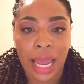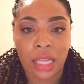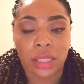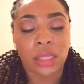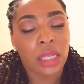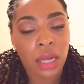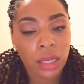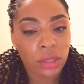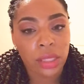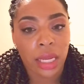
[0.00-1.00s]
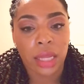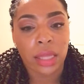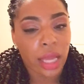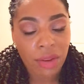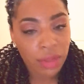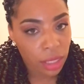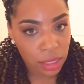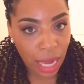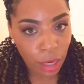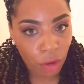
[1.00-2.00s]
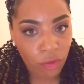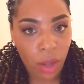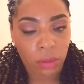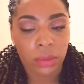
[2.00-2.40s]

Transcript: actions and understand that everything is not your fault.